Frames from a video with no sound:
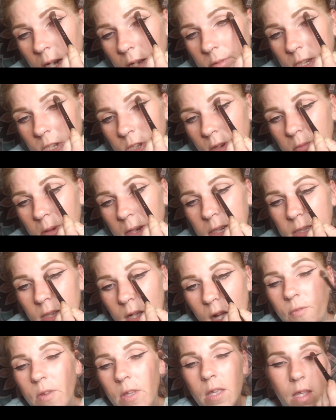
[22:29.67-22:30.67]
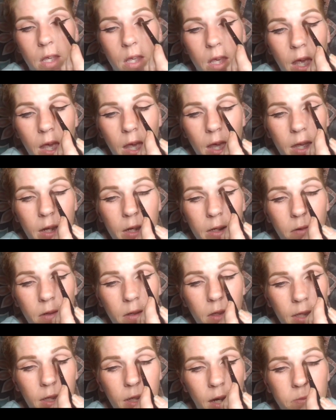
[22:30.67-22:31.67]
I was going to try it on my days off. And
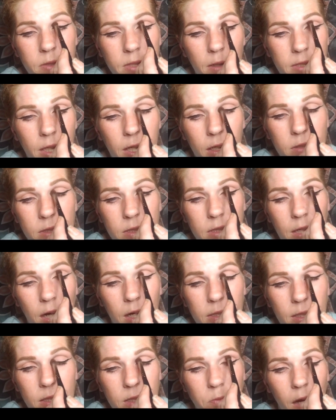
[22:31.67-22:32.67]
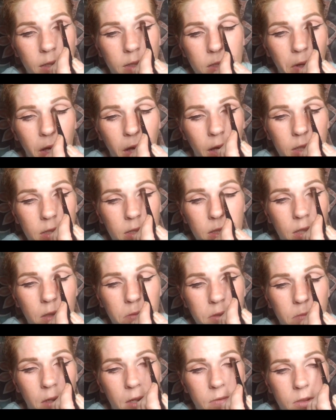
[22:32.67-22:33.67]
he comes upstairs, and he's got his hands behind his back, and he
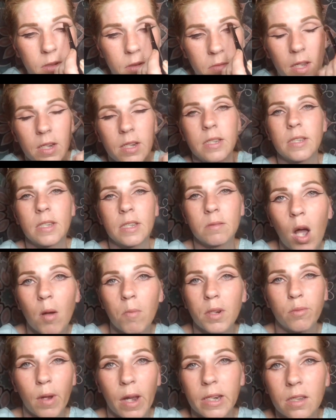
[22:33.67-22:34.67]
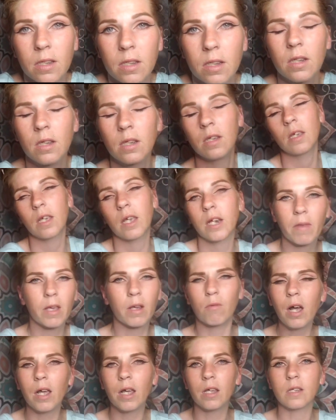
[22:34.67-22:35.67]
comes into my room, and he says, Mom, are you ready? And I'm
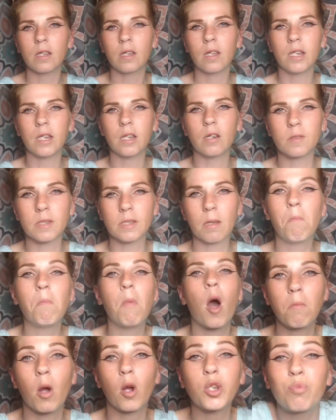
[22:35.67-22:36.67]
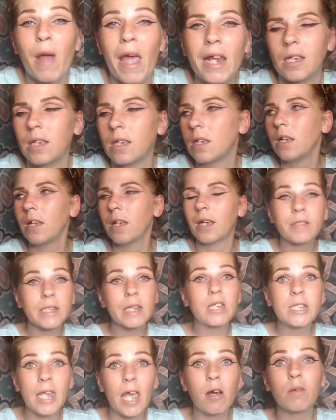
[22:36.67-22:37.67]
like, what? And he goes, Mom, are you ready? And I was
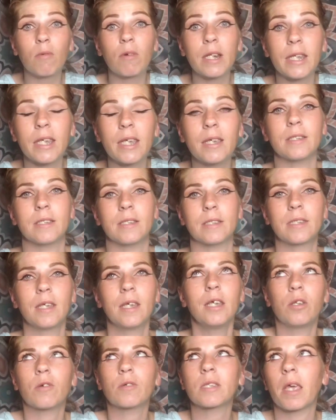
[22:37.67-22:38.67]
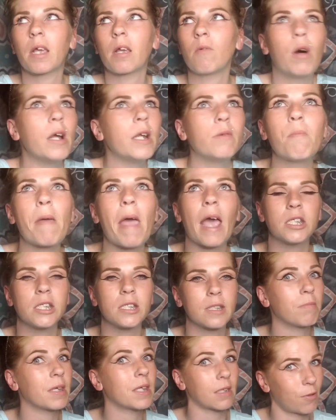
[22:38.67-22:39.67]
like, just tell me what it is. You know, so I'm like, what package
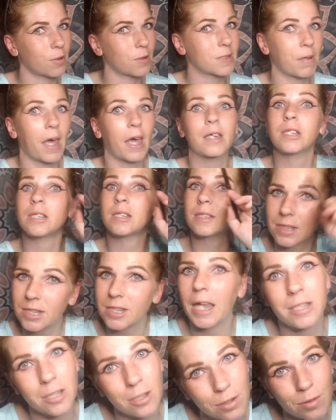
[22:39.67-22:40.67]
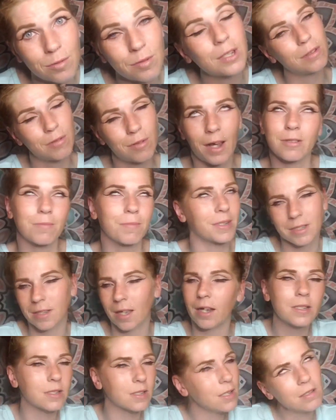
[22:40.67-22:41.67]
is it? Because I've ordered some packages. Stay tuned. You guys will be
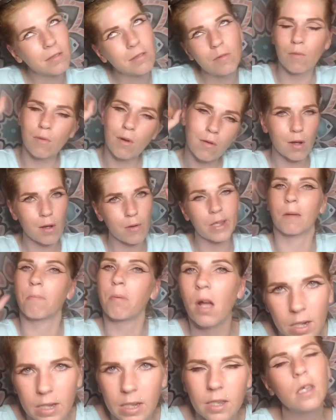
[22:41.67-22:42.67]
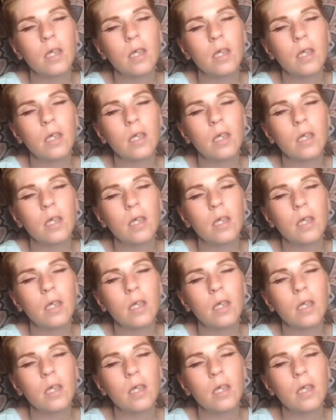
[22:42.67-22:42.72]
excited too. Woo, woo, it's a party.